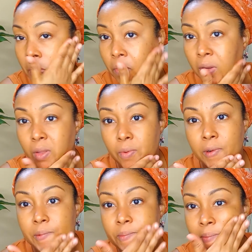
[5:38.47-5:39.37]
It really
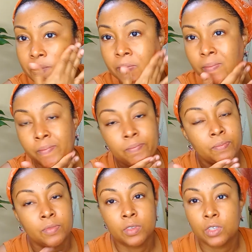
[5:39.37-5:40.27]
will.
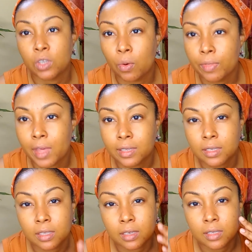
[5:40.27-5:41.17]
So
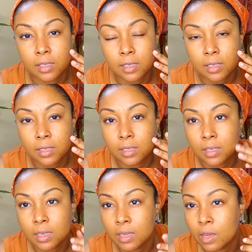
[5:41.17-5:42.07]
that's the
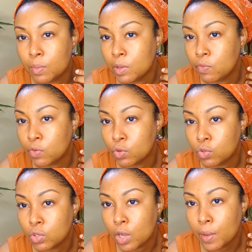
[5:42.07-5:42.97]
consistency. I mean, if you can
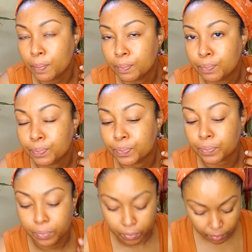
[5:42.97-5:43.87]
see that.
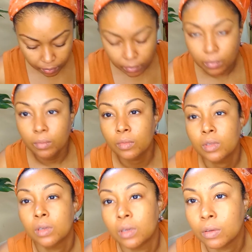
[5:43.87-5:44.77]
I
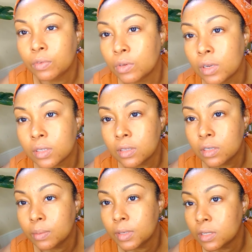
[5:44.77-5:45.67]
don't know if you guys can
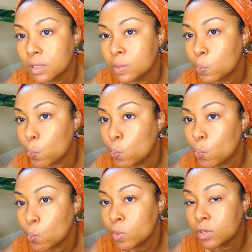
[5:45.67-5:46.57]
see on my skin.
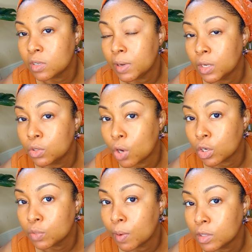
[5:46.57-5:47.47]
You can see my little
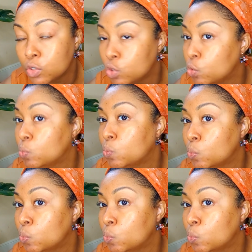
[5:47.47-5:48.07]
dark spots too.